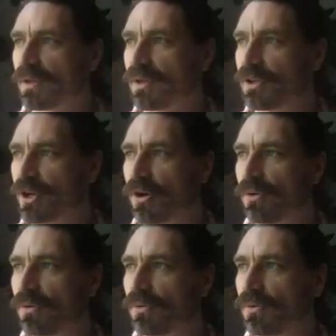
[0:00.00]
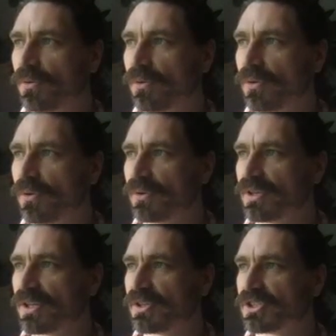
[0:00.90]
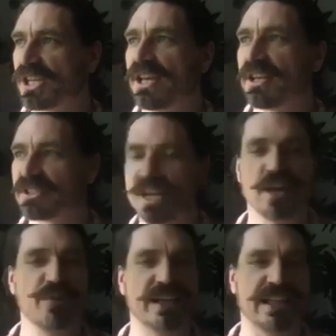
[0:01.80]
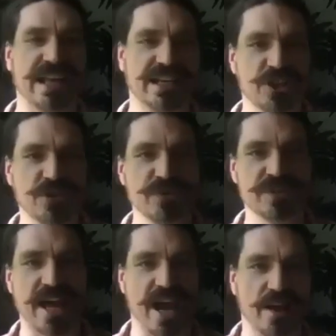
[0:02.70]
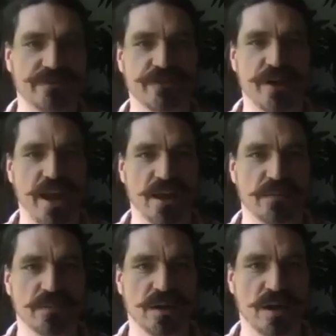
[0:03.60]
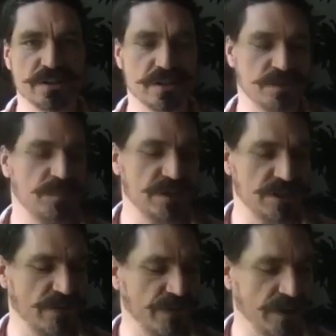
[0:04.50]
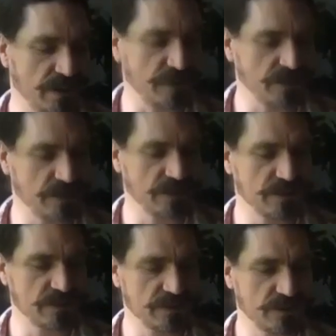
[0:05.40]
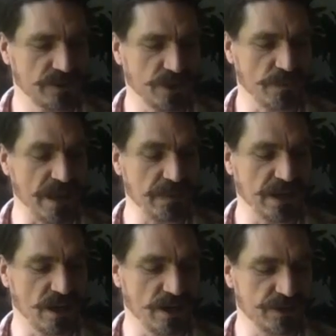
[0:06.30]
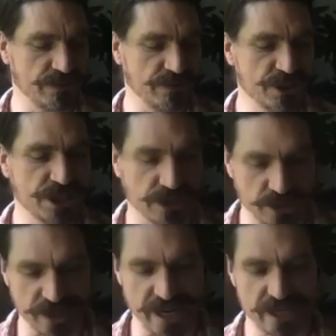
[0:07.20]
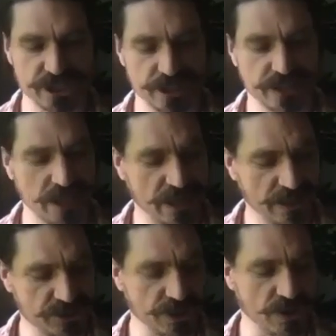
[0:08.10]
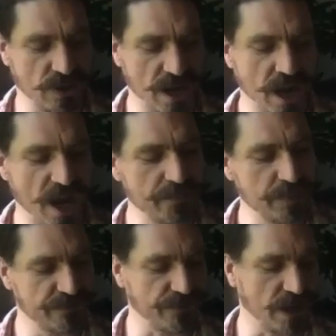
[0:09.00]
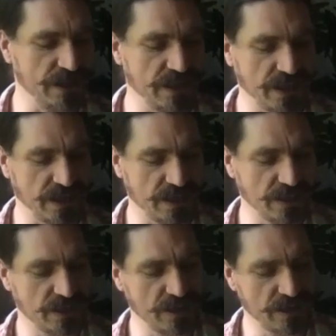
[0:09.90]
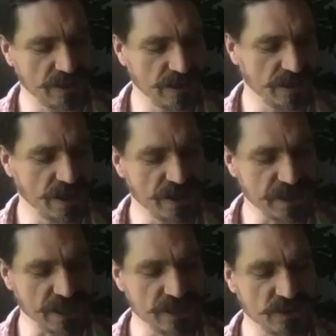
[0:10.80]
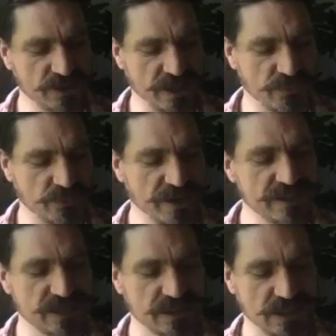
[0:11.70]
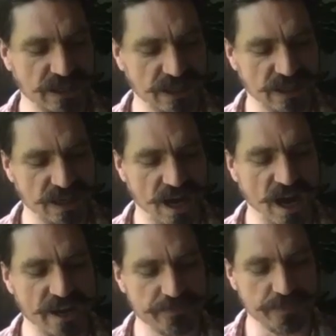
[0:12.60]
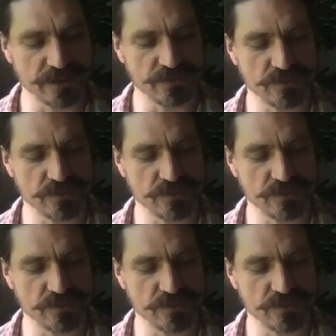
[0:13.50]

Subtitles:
You know, seeing if we can like use that frame on some specific, you know, maybe controversial or edgy things. You know, I've been finding that recently I've been